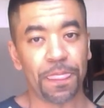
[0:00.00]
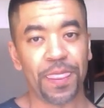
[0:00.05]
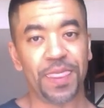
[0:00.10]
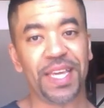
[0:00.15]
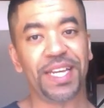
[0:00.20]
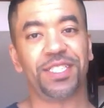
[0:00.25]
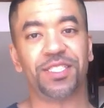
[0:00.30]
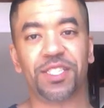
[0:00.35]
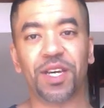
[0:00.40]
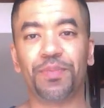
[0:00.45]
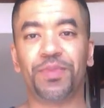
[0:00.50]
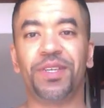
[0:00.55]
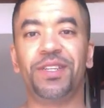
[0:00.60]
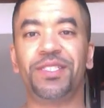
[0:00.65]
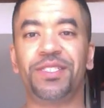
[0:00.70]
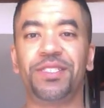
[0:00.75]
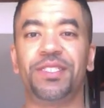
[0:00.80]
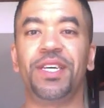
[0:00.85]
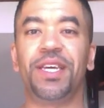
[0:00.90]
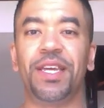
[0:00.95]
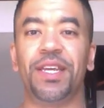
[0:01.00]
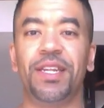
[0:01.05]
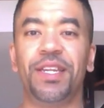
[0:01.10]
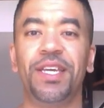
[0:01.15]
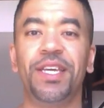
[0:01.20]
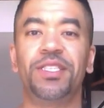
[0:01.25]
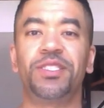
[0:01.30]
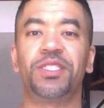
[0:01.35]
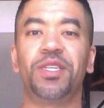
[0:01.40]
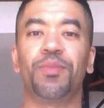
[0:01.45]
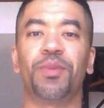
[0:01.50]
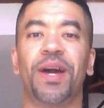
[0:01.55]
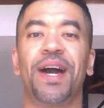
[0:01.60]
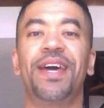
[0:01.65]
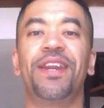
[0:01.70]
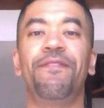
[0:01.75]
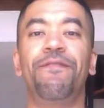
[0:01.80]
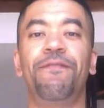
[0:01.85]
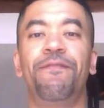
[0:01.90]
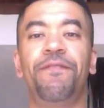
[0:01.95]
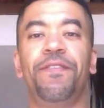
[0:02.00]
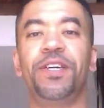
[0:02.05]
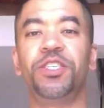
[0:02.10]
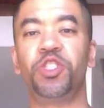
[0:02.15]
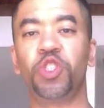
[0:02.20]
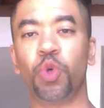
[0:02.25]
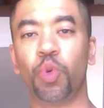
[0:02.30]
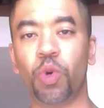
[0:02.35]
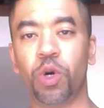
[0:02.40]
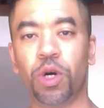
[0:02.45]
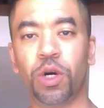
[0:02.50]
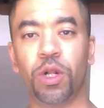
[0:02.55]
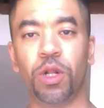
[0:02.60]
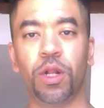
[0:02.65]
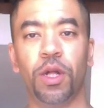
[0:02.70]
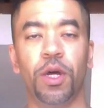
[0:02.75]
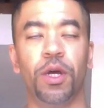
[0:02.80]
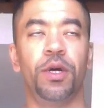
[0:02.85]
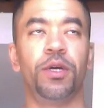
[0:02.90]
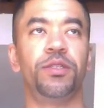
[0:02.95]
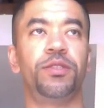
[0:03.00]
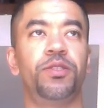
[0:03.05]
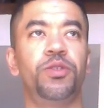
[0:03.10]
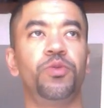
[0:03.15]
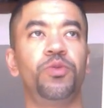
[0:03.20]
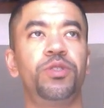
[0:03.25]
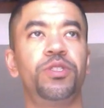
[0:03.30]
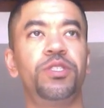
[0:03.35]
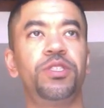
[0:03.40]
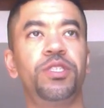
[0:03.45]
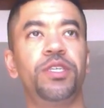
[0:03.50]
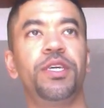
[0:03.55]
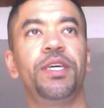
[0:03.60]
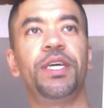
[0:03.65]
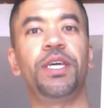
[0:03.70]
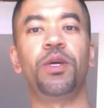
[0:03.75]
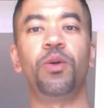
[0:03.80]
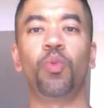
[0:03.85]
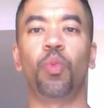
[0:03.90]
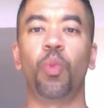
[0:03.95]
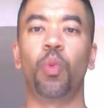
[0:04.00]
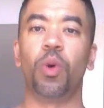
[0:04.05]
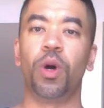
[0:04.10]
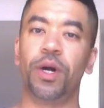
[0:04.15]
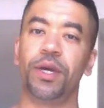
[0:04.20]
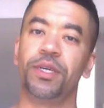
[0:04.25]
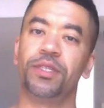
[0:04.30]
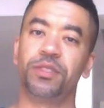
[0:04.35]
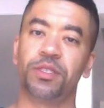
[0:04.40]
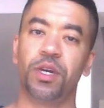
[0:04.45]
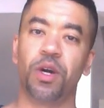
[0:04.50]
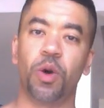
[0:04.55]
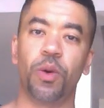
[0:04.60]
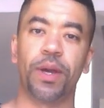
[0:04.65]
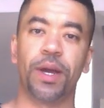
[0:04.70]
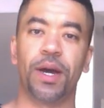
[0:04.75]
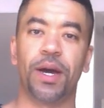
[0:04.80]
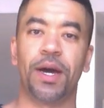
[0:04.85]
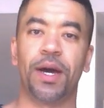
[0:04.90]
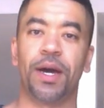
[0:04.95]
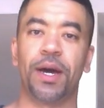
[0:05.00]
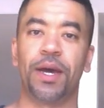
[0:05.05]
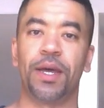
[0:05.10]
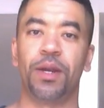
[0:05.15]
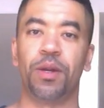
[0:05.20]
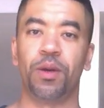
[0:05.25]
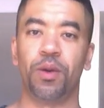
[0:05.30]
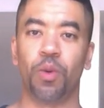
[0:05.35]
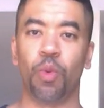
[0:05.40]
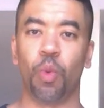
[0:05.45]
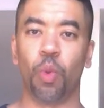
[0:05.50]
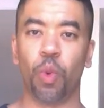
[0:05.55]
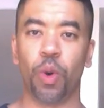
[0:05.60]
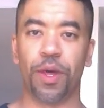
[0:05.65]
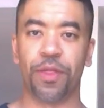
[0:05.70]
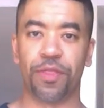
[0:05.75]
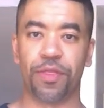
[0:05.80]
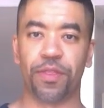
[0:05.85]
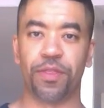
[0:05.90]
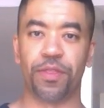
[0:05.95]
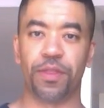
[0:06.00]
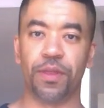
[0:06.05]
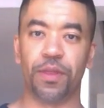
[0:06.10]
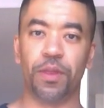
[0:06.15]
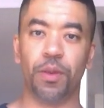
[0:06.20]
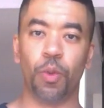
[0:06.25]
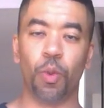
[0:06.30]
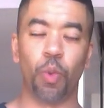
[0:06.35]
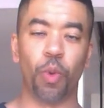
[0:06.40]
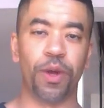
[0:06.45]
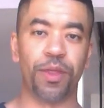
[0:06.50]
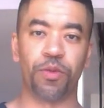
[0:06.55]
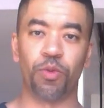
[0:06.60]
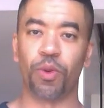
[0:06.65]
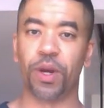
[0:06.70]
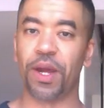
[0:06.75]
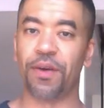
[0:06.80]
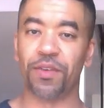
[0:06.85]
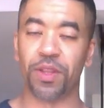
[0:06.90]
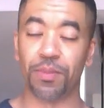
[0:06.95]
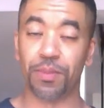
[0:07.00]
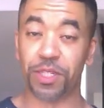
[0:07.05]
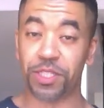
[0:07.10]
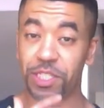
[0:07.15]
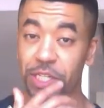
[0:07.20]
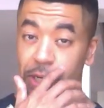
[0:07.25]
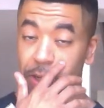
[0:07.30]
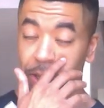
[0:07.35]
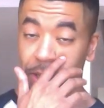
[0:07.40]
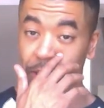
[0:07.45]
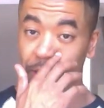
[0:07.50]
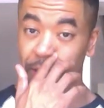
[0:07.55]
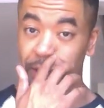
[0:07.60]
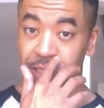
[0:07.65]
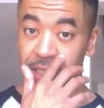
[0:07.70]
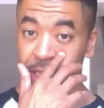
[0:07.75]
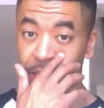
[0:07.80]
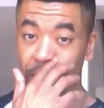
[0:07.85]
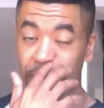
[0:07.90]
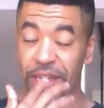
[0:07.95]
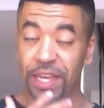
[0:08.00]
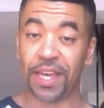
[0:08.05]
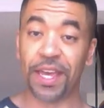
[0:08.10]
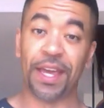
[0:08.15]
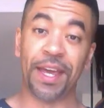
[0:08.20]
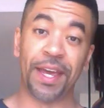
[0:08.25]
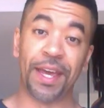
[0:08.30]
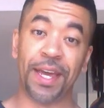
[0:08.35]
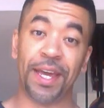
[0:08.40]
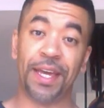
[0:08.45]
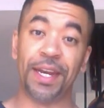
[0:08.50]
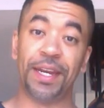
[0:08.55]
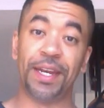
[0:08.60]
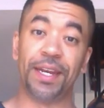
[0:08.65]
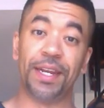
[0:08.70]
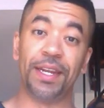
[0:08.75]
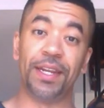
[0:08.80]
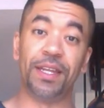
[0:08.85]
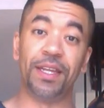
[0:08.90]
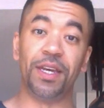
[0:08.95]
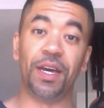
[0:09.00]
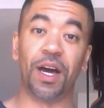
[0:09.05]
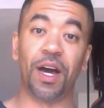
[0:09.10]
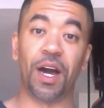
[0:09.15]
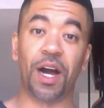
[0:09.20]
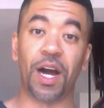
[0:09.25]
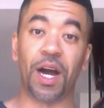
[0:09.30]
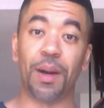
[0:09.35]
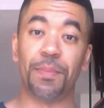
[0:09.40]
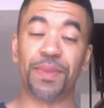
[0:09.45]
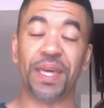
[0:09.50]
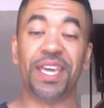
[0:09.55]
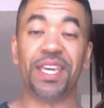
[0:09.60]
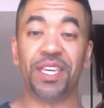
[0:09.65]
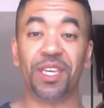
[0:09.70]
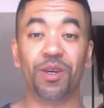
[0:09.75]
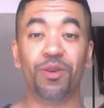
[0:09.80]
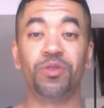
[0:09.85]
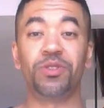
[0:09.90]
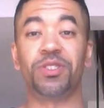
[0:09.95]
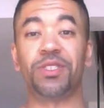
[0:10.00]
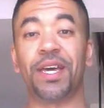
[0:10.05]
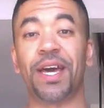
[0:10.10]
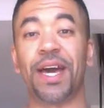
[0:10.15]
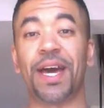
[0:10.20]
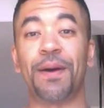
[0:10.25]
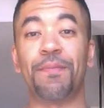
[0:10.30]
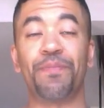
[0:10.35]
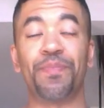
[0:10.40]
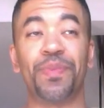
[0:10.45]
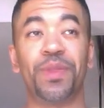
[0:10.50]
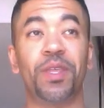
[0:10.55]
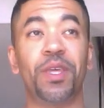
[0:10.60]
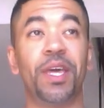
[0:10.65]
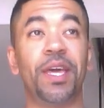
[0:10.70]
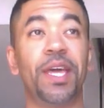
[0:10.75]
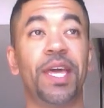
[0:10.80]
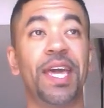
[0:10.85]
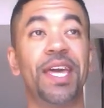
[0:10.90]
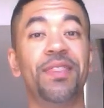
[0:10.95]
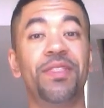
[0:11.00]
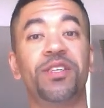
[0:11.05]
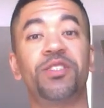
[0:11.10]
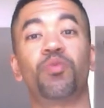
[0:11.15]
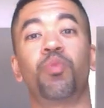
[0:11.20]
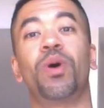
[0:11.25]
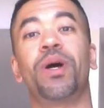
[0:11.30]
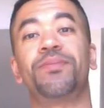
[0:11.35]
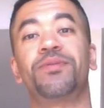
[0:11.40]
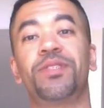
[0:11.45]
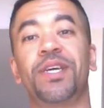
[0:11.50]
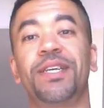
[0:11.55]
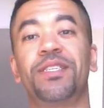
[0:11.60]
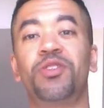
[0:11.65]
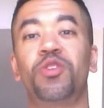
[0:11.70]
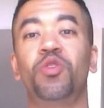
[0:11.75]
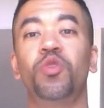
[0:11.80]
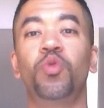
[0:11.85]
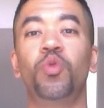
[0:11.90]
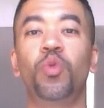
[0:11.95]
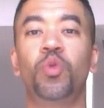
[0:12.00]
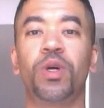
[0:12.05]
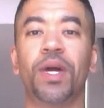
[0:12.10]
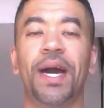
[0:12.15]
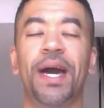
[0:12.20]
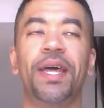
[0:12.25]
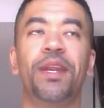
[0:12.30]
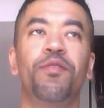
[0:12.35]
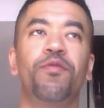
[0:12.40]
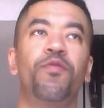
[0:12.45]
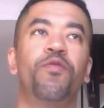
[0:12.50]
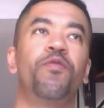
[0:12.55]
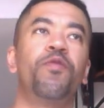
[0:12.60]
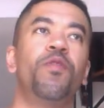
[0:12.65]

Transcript: need something to see, need some kind of visual to see what is going on with with whatever the material is, and uh, they use that in this website to kind of